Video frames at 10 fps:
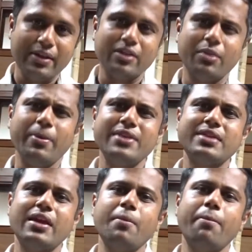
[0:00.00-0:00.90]
The
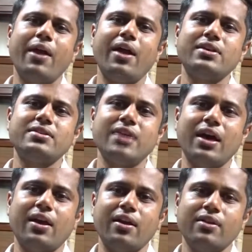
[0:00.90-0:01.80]
basal implants
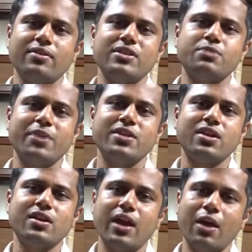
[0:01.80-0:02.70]
are the
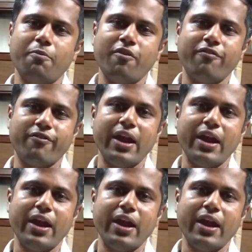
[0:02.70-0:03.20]
special type of